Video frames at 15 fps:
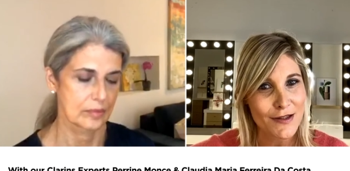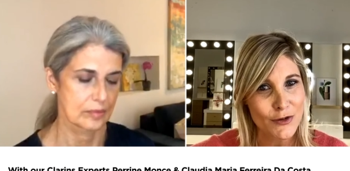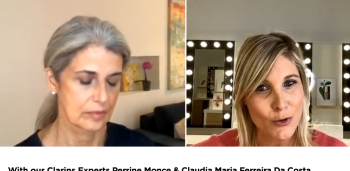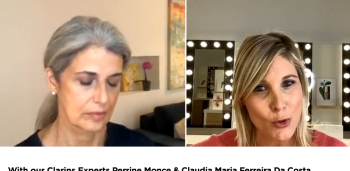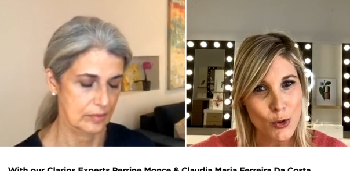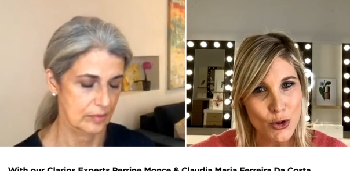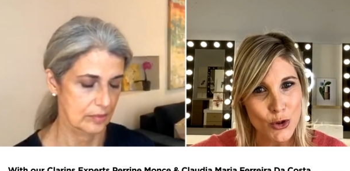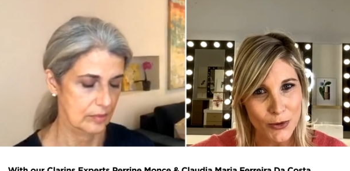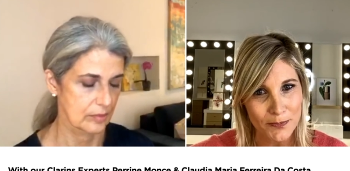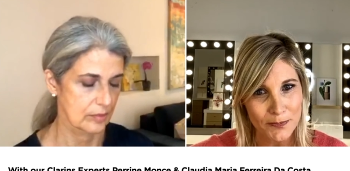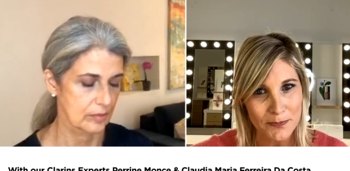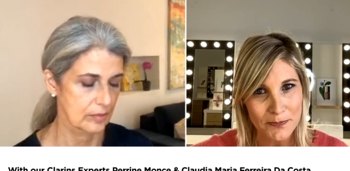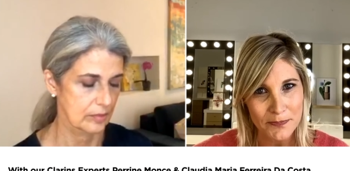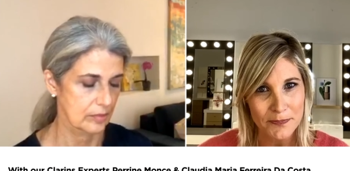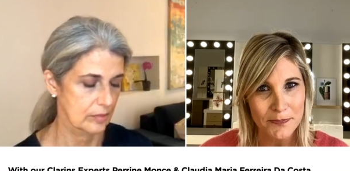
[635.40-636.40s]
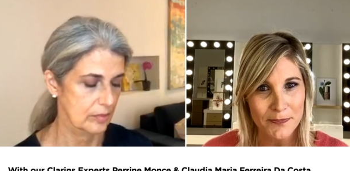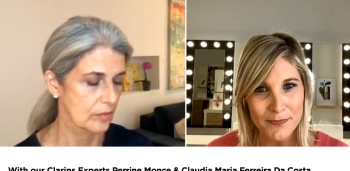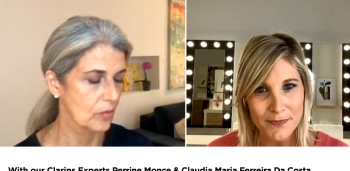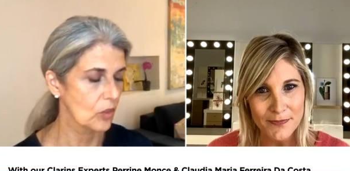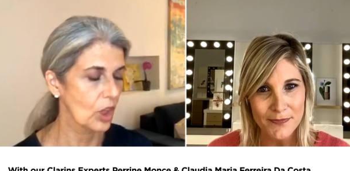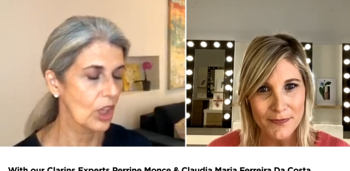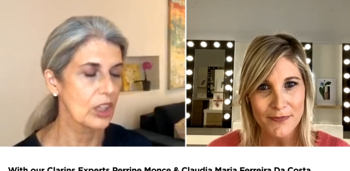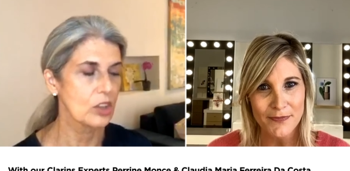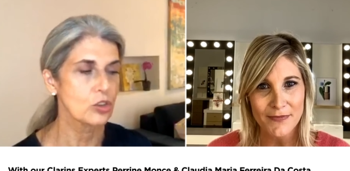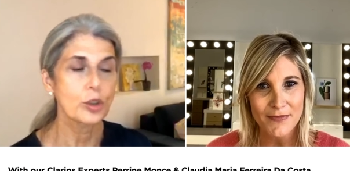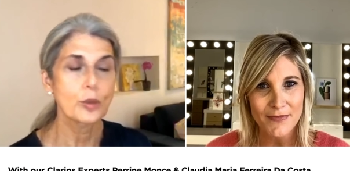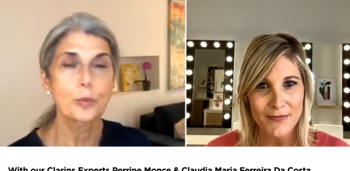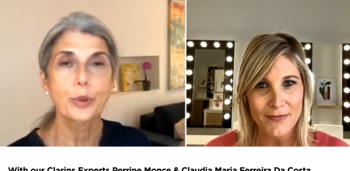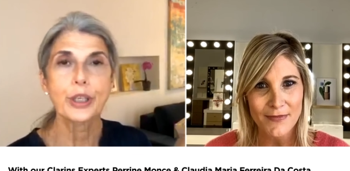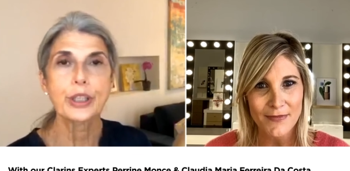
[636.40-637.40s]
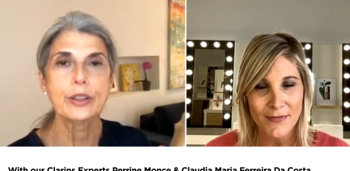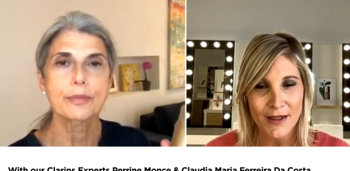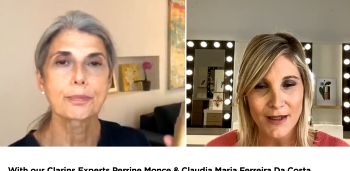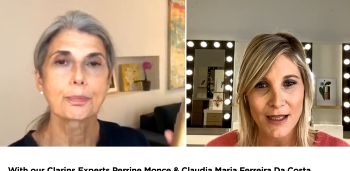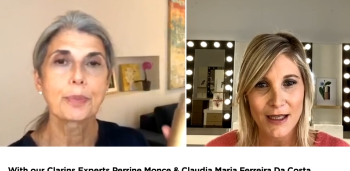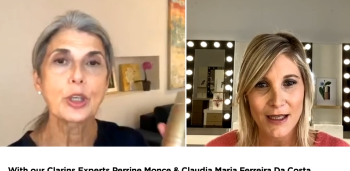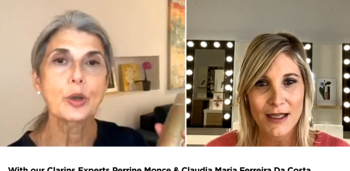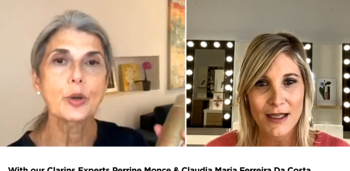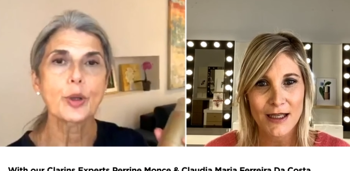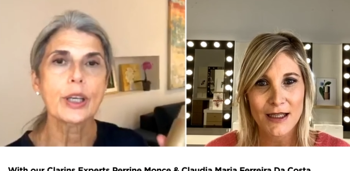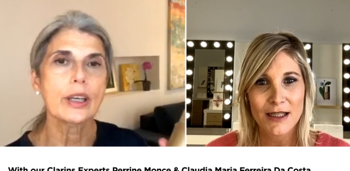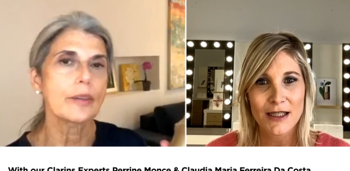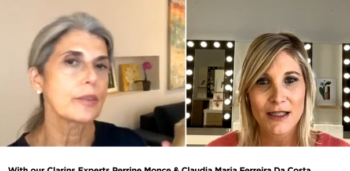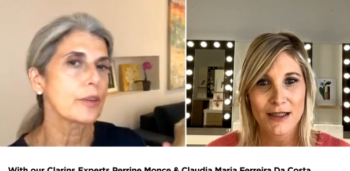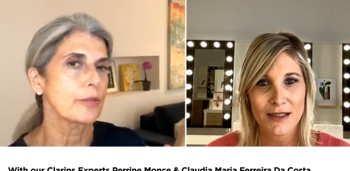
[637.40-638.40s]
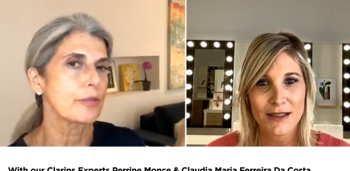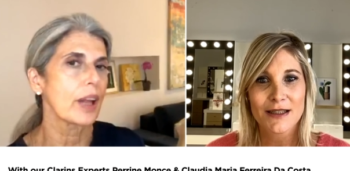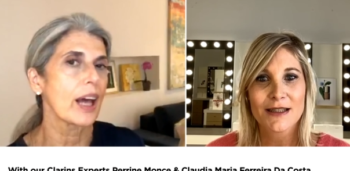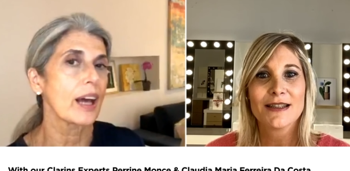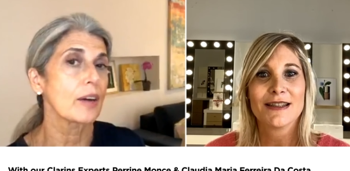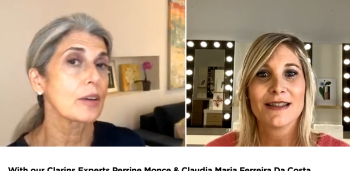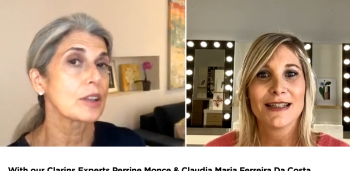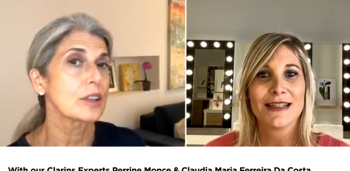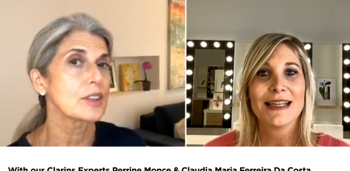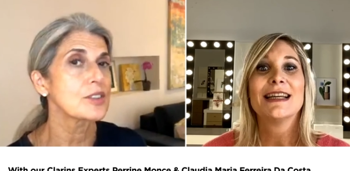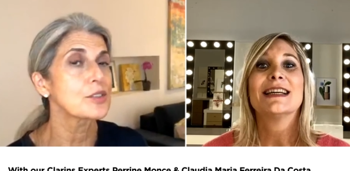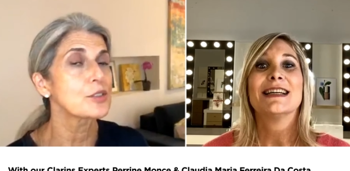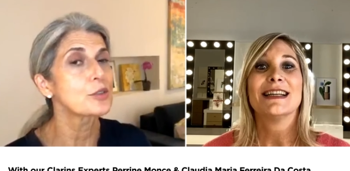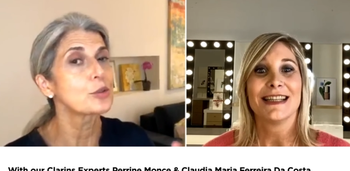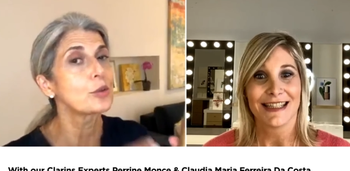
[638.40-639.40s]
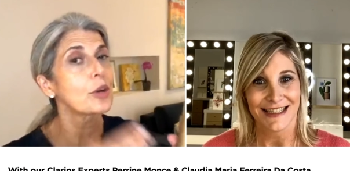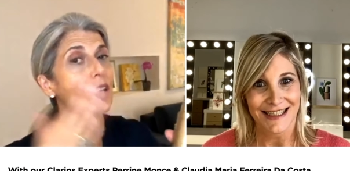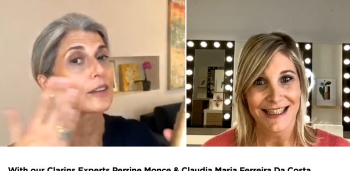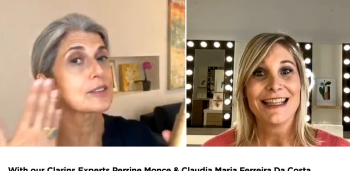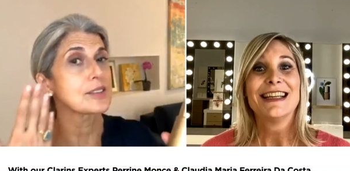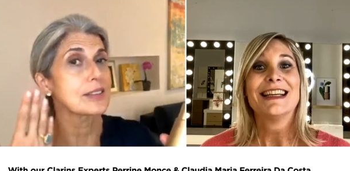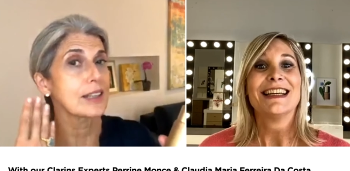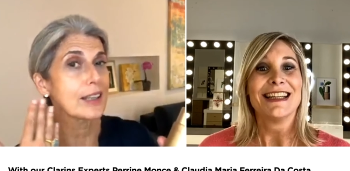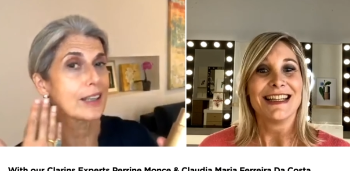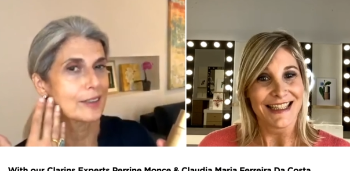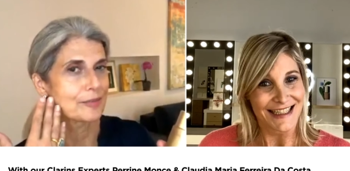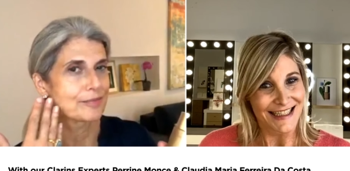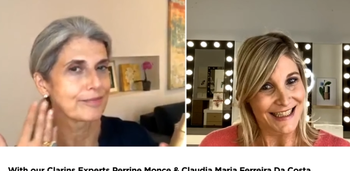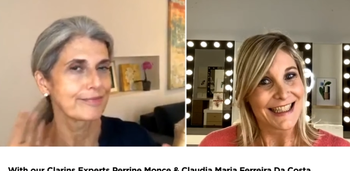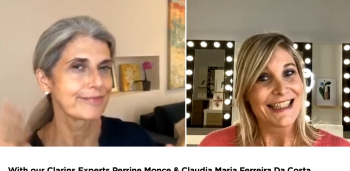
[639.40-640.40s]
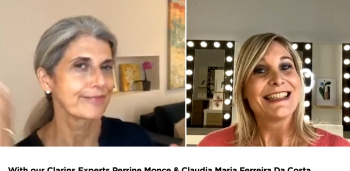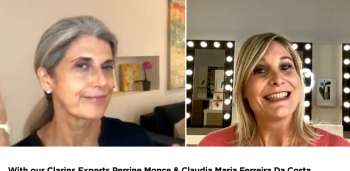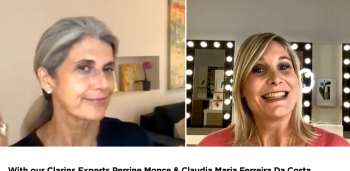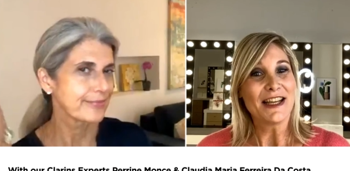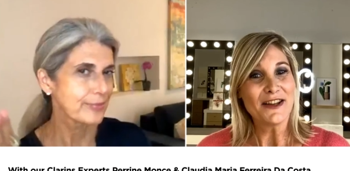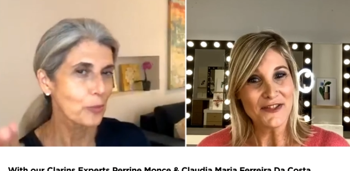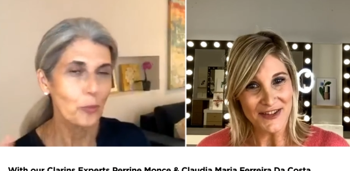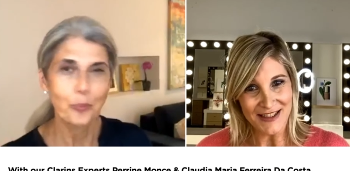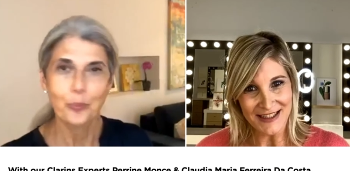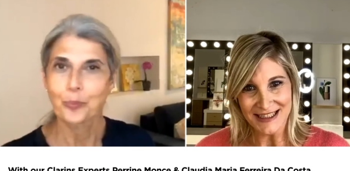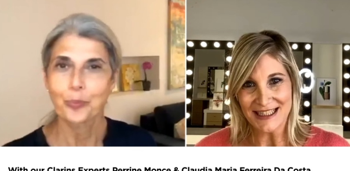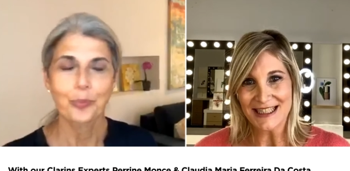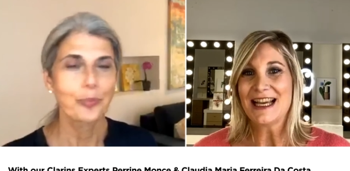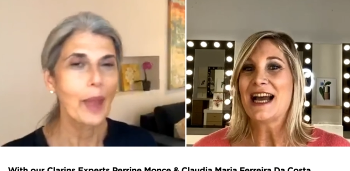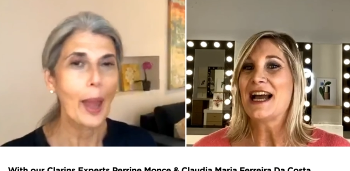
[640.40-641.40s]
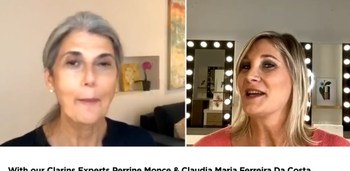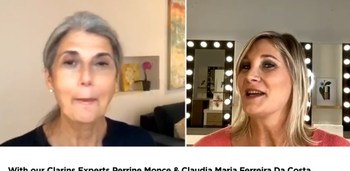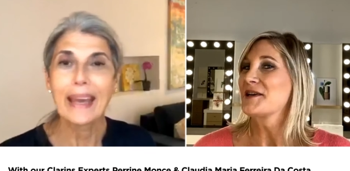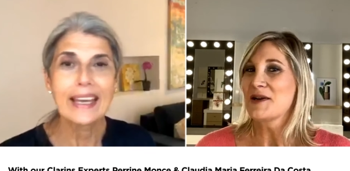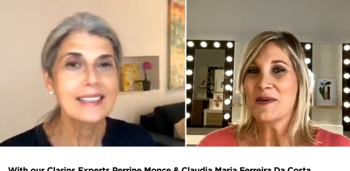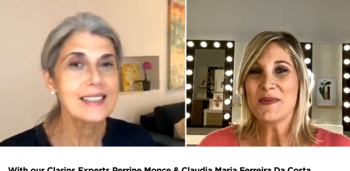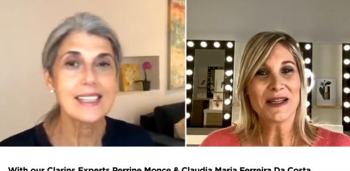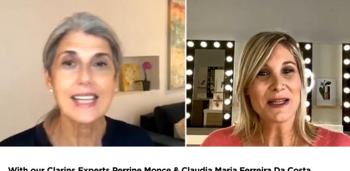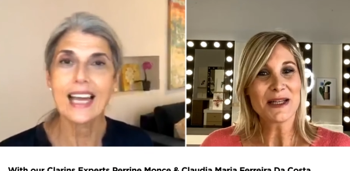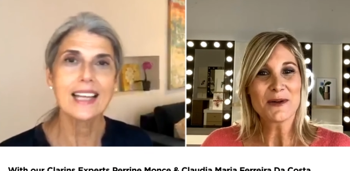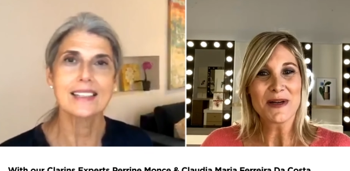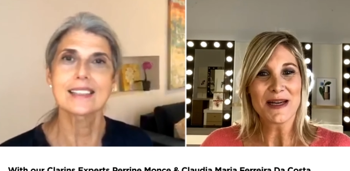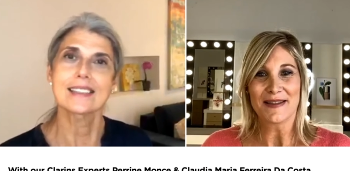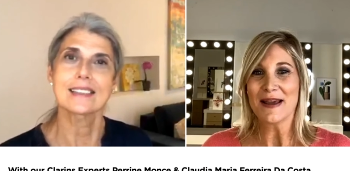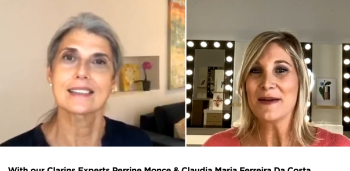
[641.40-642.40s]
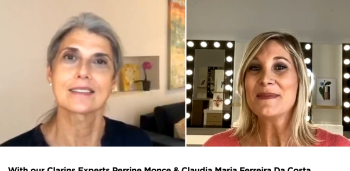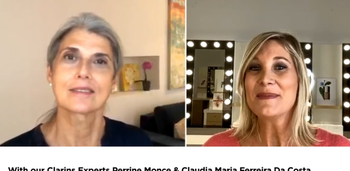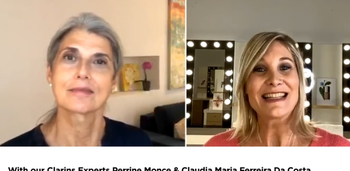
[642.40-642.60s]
Speaker 1: is the lotion. Okay,
Speaker 2: so you bring the beauty of the flowers to our skin.
Speaker 1: Definitely. That makes sense. That makes